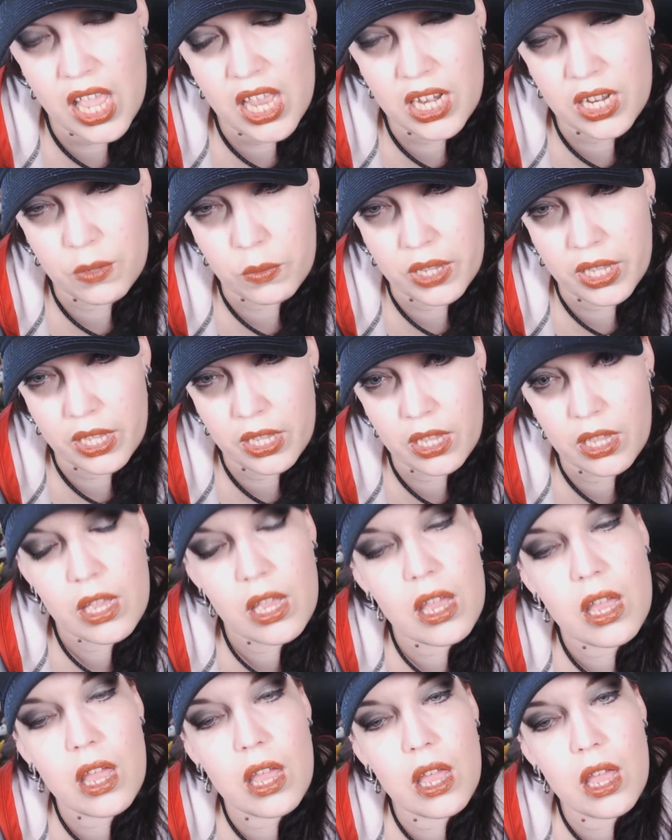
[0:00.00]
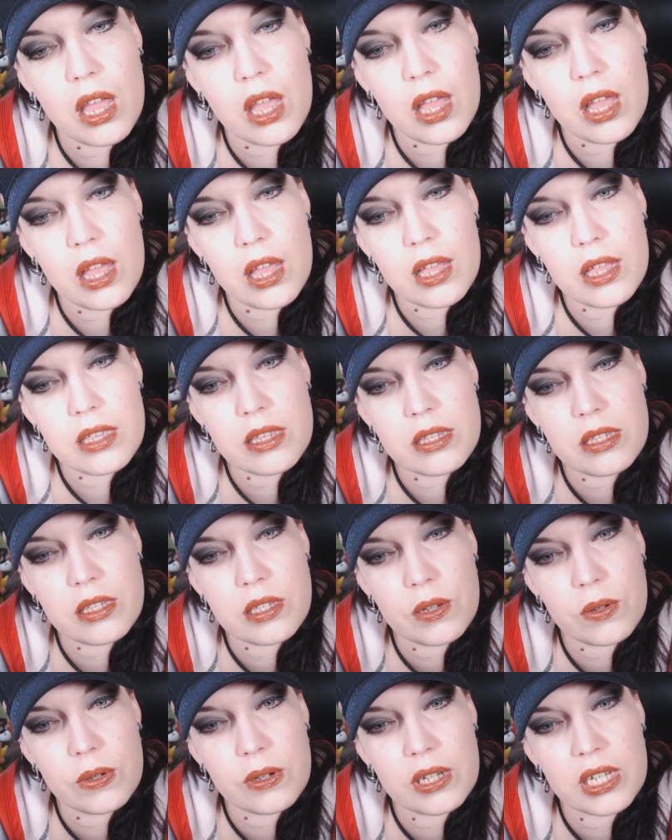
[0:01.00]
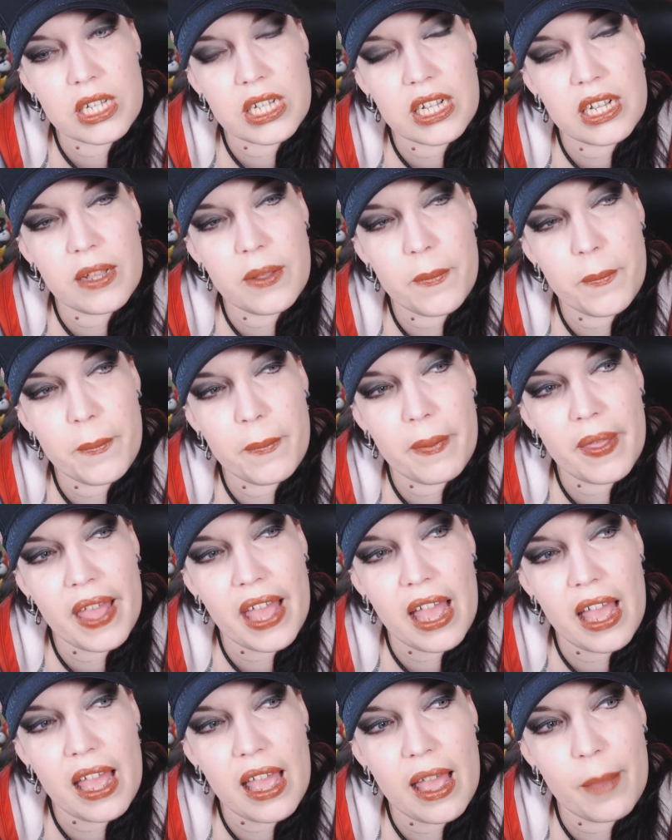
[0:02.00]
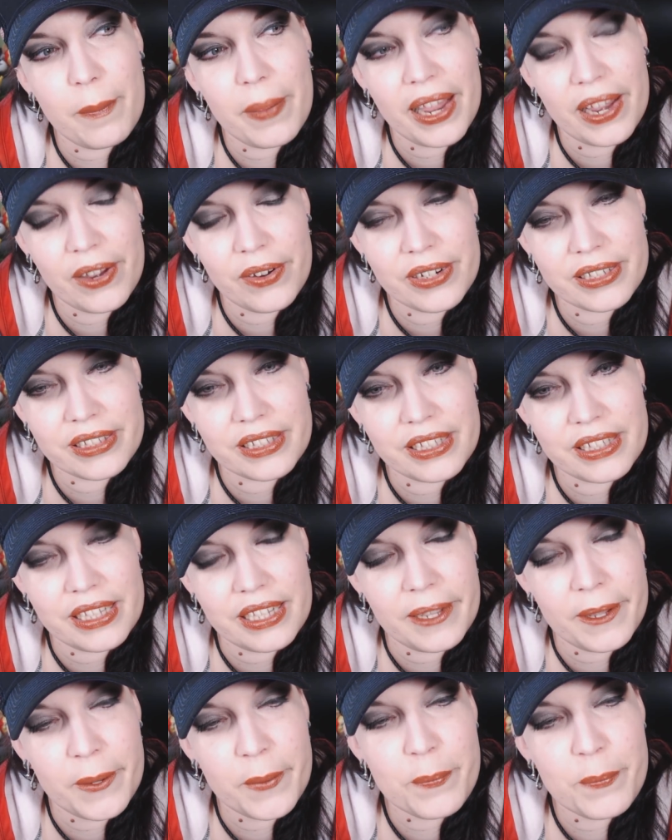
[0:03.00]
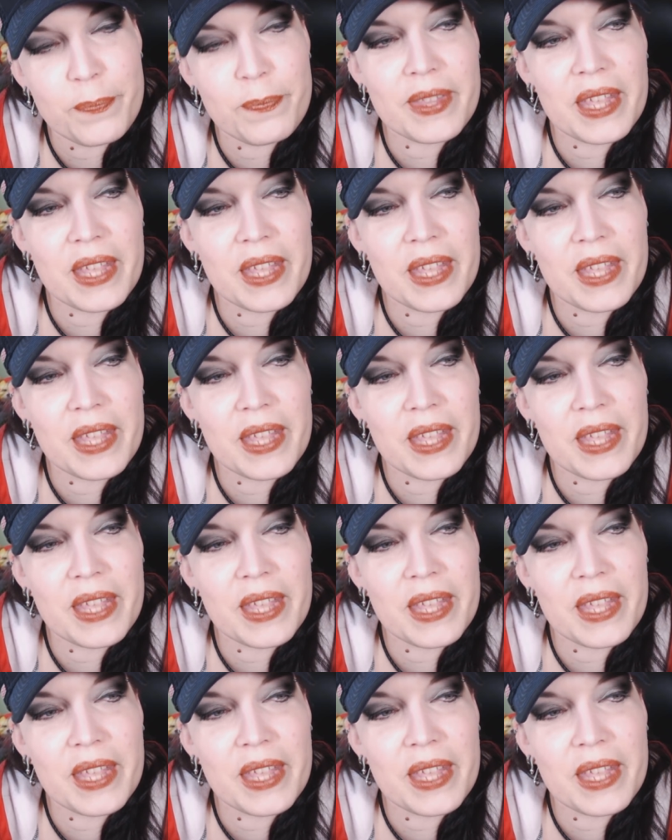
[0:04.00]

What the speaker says: Anyway, so apparently